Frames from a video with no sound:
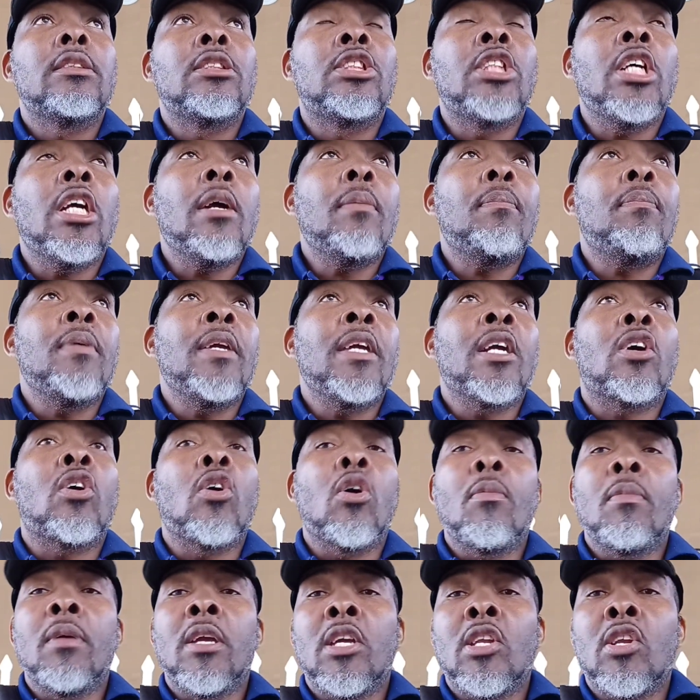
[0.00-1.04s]
JP
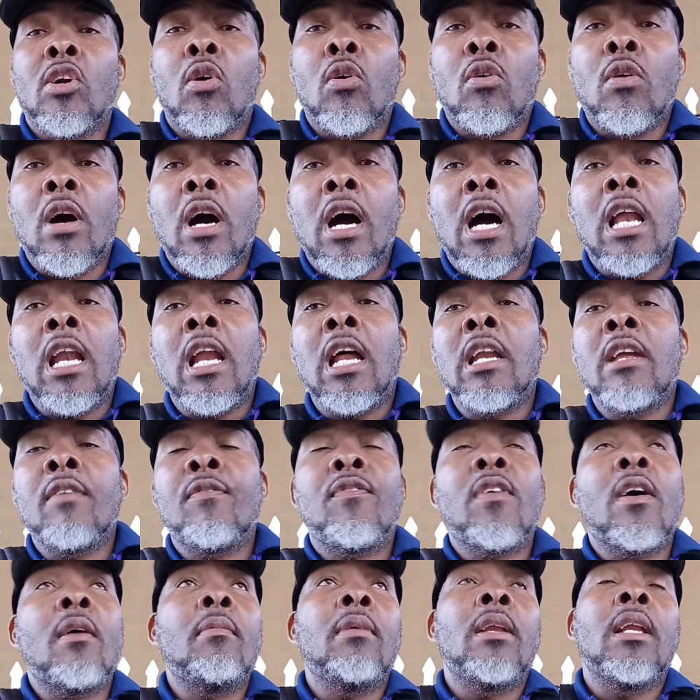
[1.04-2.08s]
come in, you oh, know, all of the
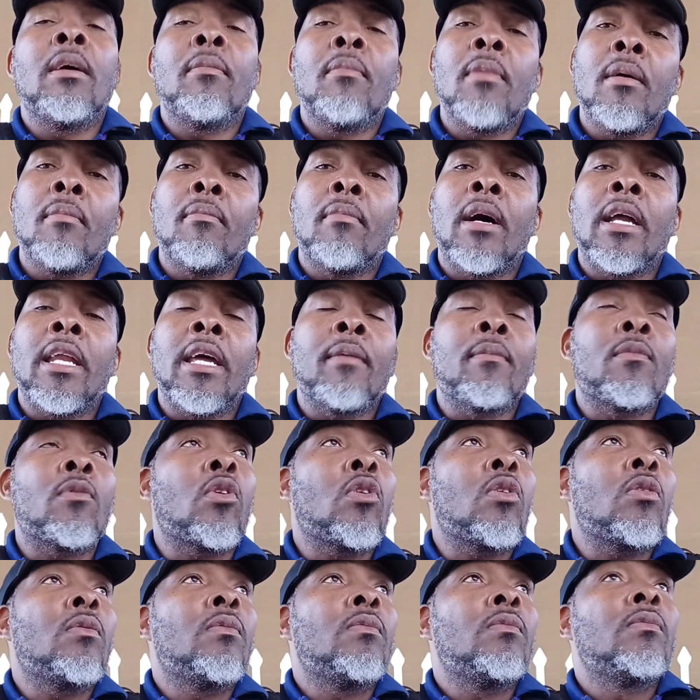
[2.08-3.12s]
family member them
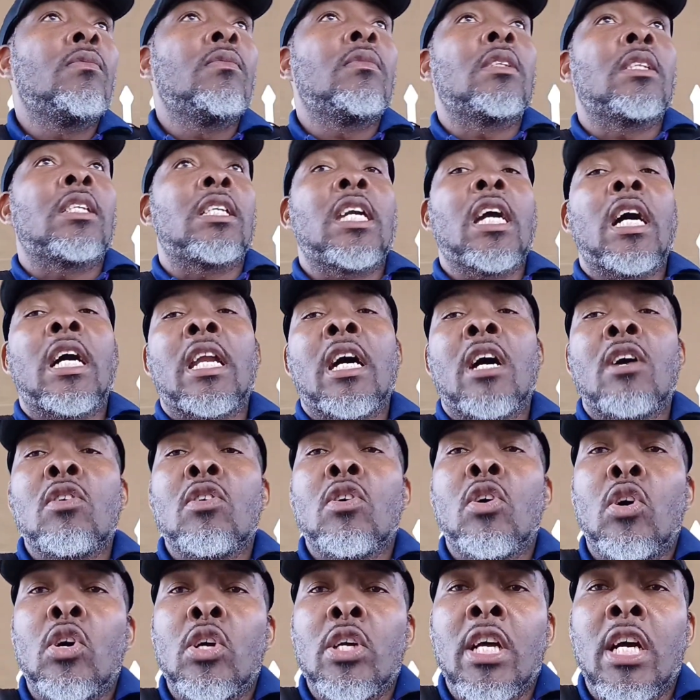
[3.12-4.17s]
gather
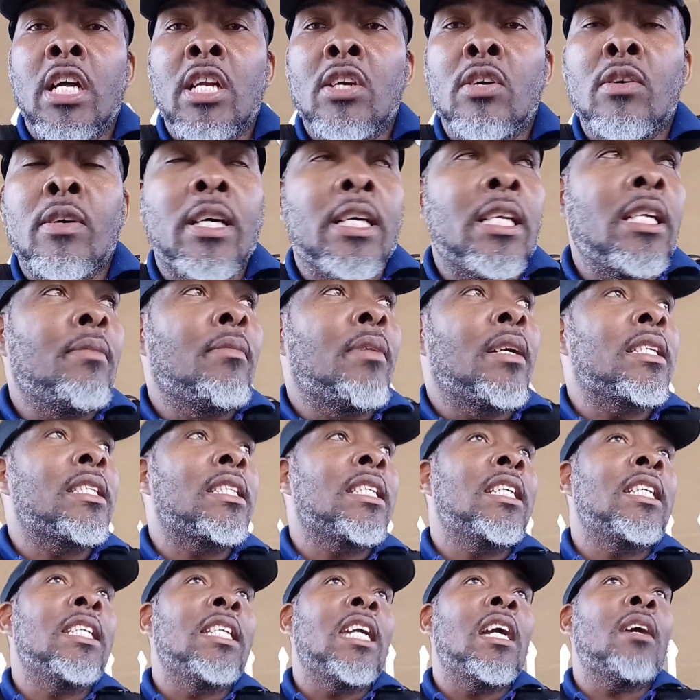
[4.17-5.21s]
around and know and them and
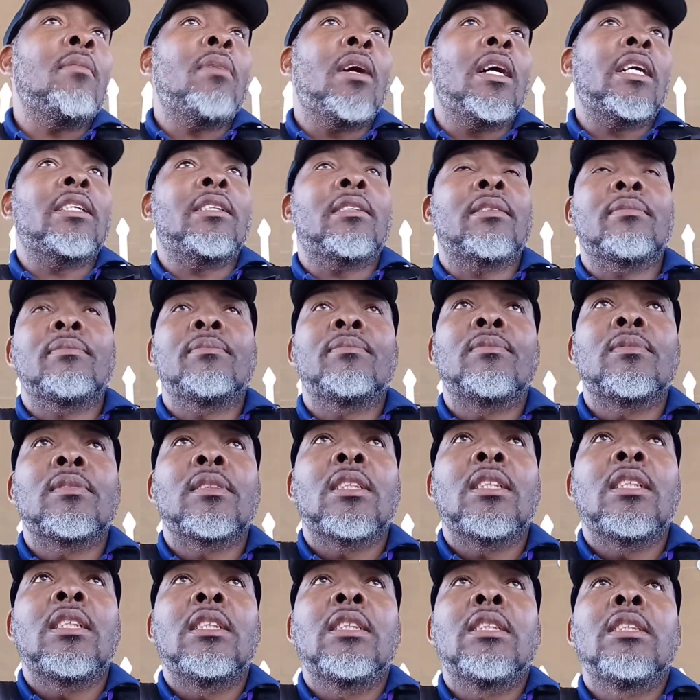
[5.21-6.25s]
say, yeah man,
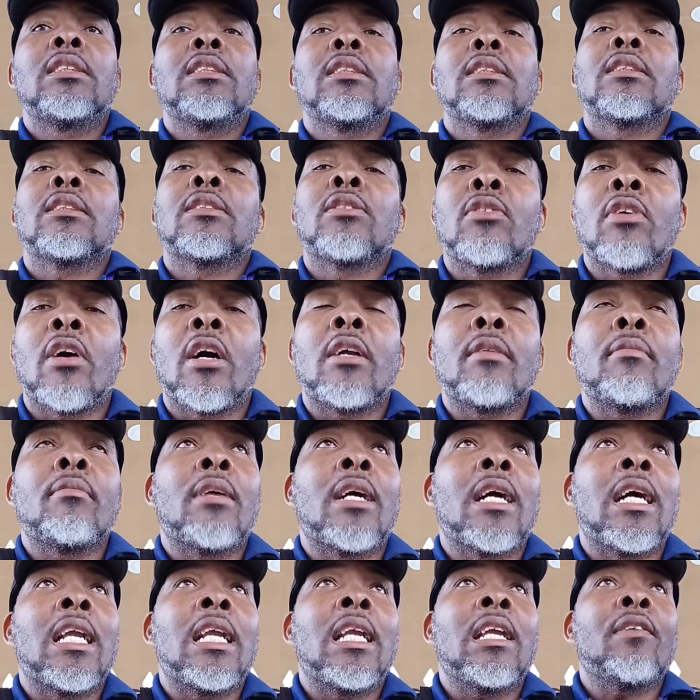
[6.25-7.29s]

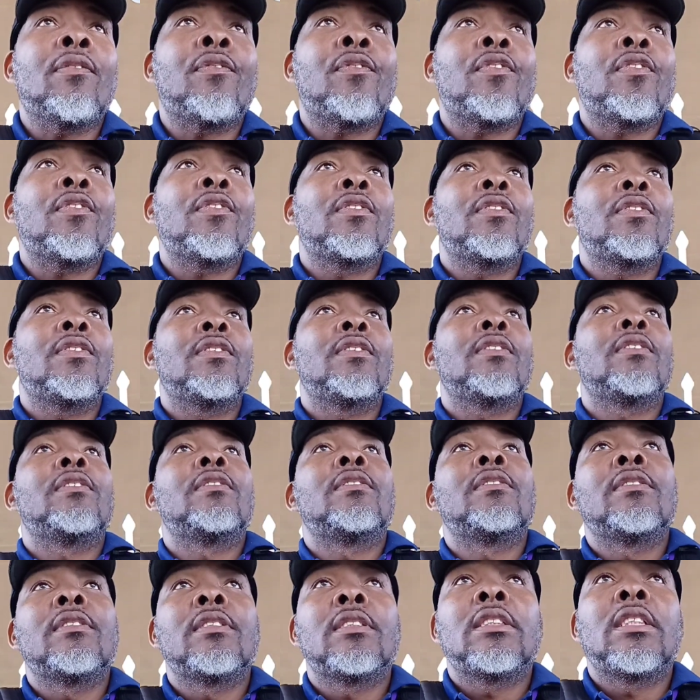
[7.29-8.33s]
grandma left,
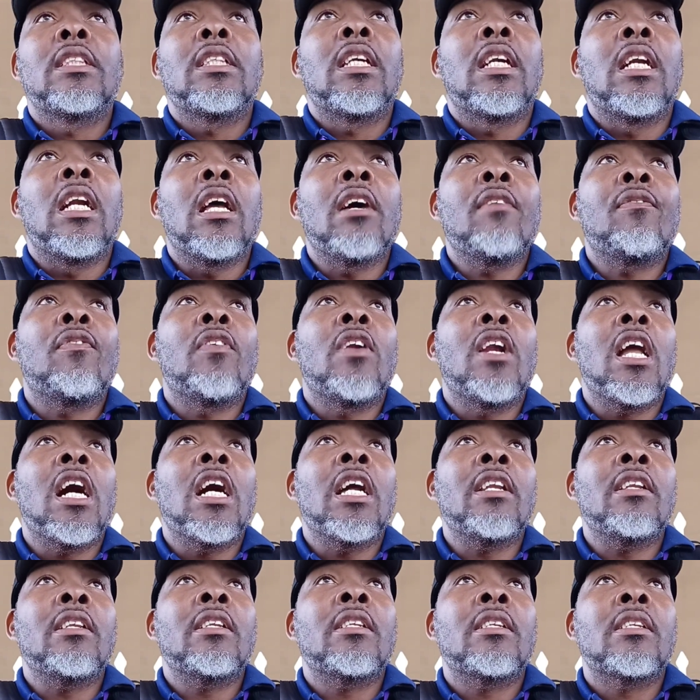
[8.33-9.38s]
left
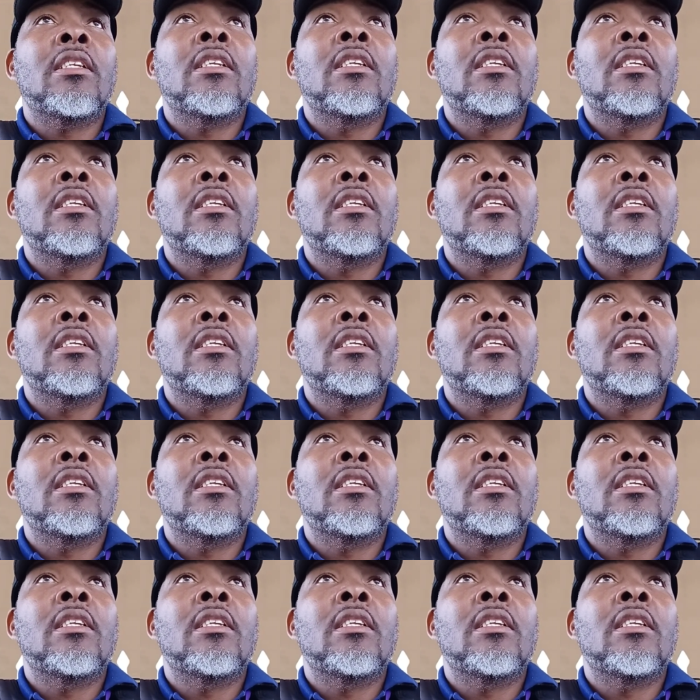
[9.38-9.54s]
land